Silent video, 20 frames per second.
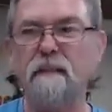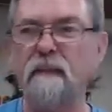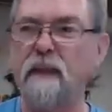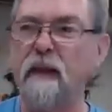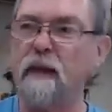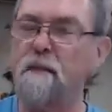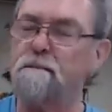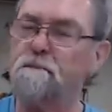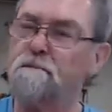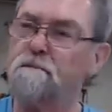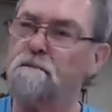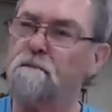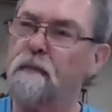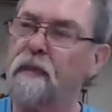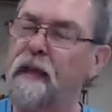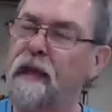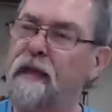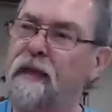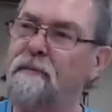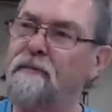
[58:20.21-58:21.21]
Now,
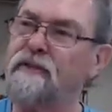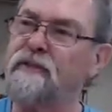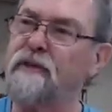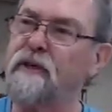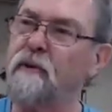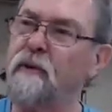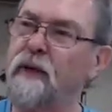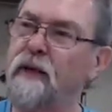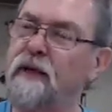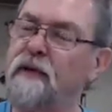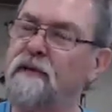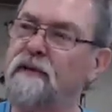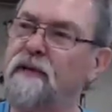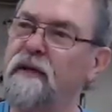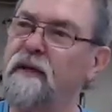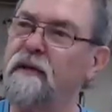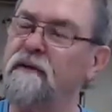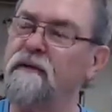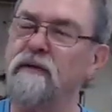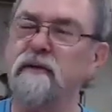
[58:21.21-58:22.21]
let me see what I could
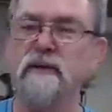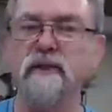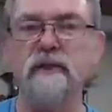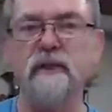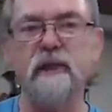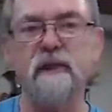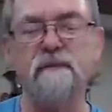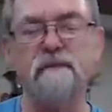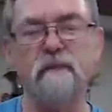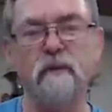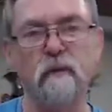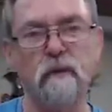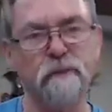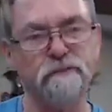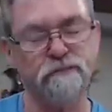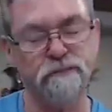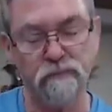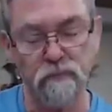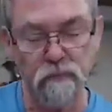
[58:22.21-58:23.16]
think of using that for.